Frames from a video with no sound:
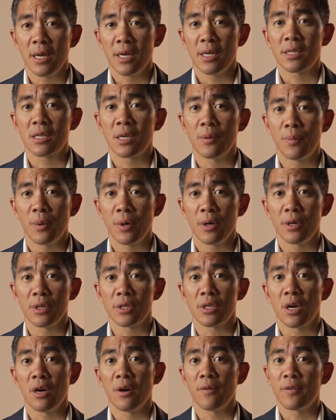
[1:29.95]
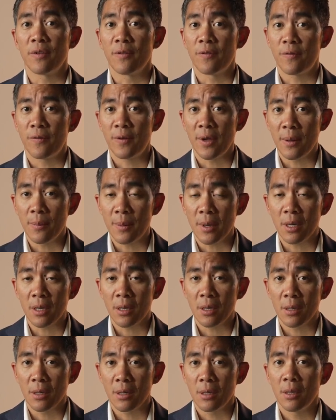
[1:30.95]
is composed of the
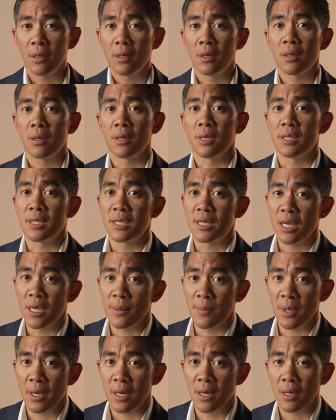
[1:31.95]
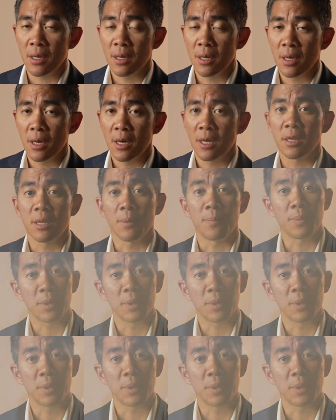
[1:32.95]
femur, the tibia, the